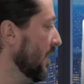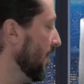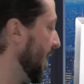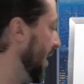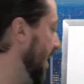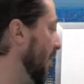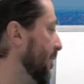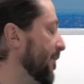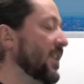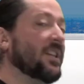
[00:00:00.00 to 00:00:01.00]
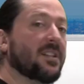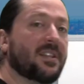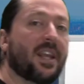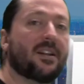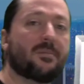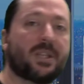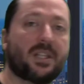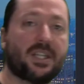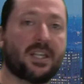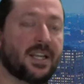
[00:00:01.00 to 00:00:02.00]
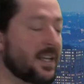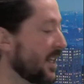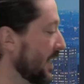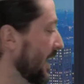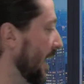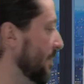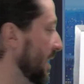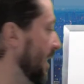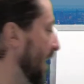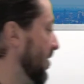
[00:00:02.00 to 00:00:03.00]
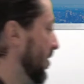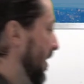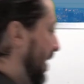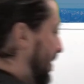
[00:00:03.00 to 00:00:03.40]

Okay, now affiliate scalability, I mean, that's